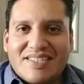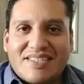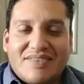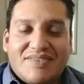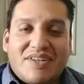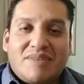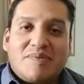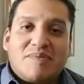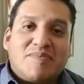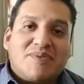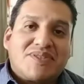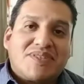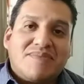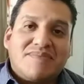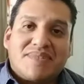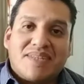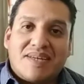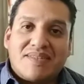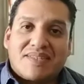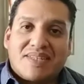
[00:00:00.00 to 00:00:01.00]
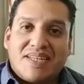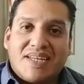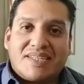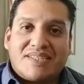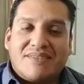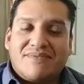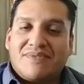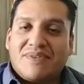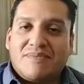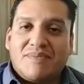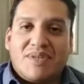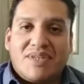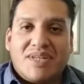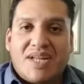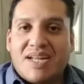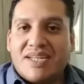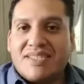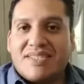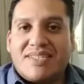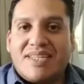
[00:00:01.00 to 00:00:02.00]
several people sometimes connecting from the
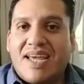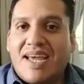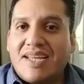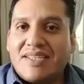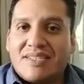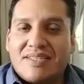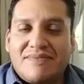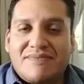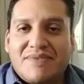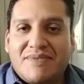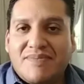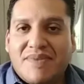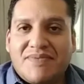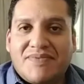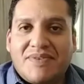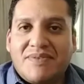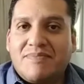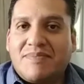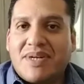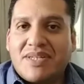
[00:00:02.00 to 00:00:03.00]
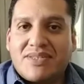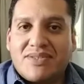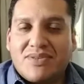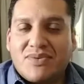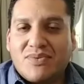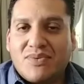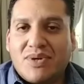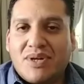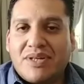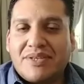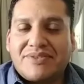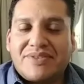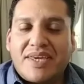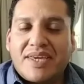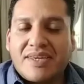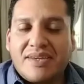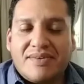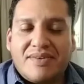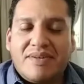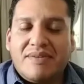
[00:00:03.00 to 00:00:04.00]
United States and from different parts of the world.
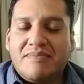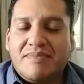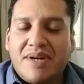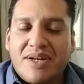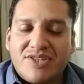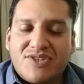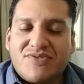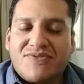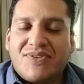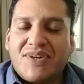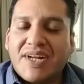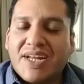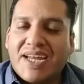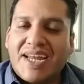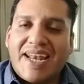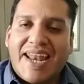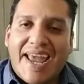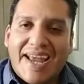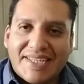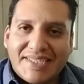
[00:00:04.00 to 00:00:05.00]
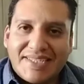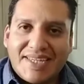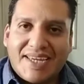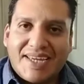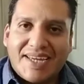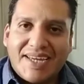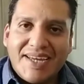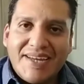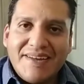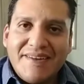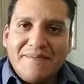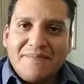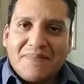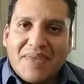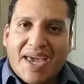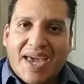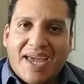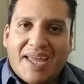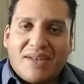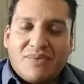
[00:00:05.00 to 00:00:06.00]
Thank you very much for connecting.
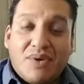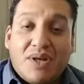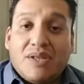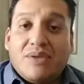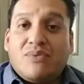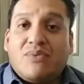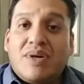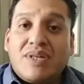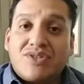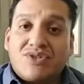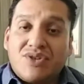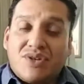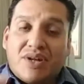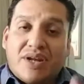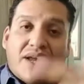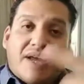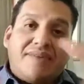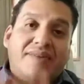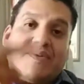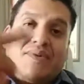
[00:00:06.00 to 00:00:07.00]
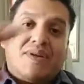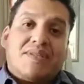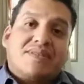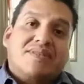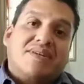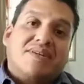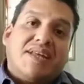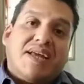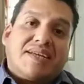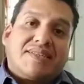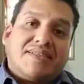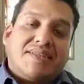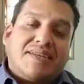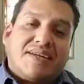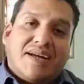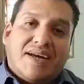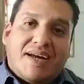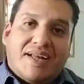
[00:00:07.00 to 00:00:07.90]
And well, once everyone is connecting,